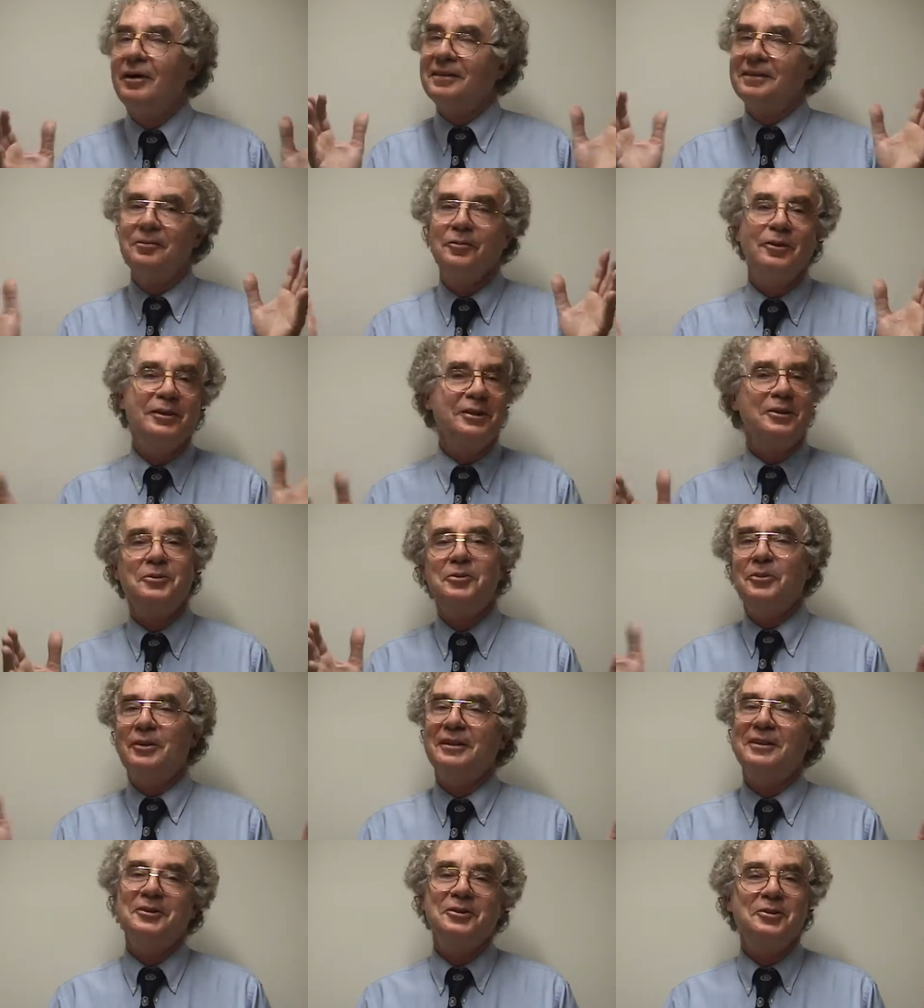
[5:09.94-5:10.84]
one, or,
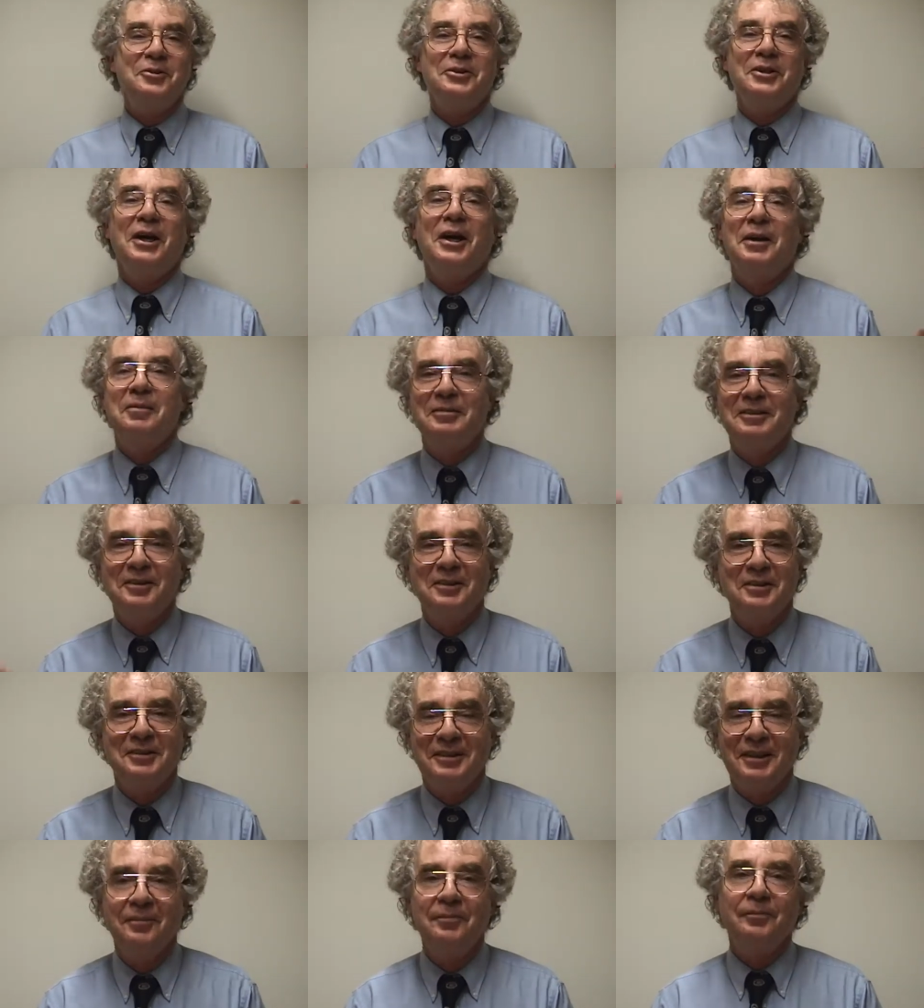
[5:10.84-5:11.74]
one or two times.
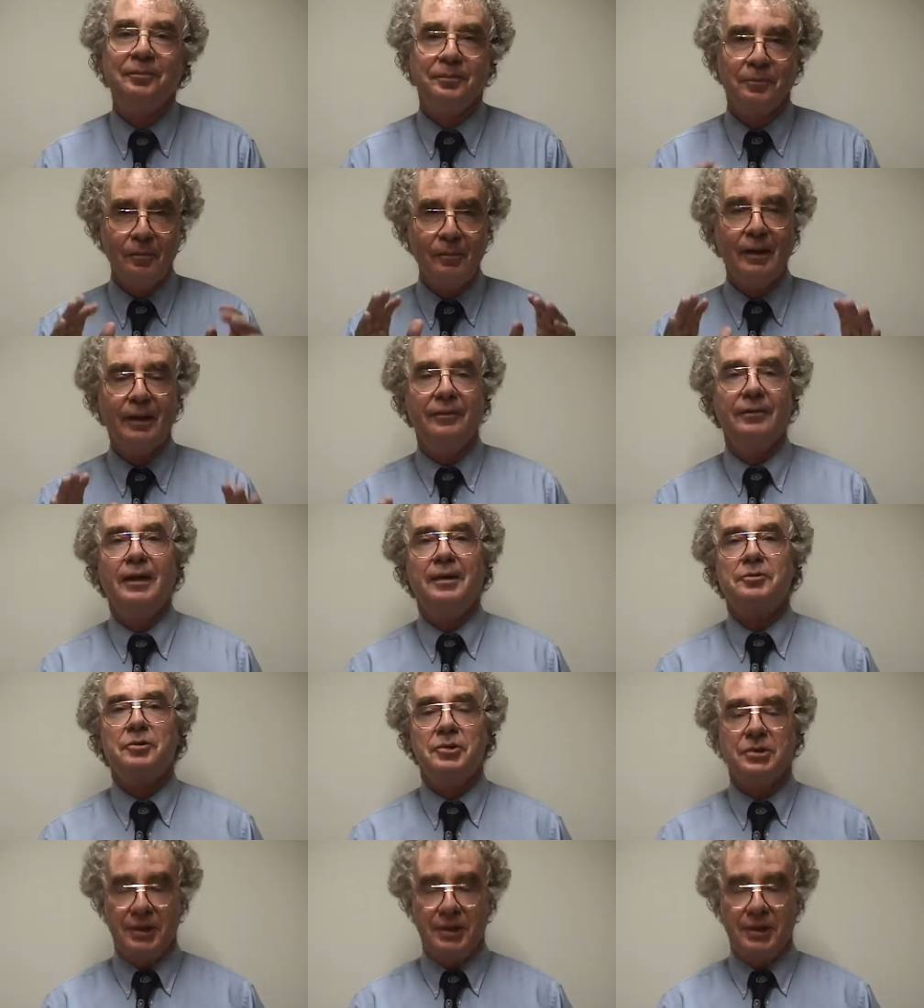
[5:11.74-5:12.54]
Another That's a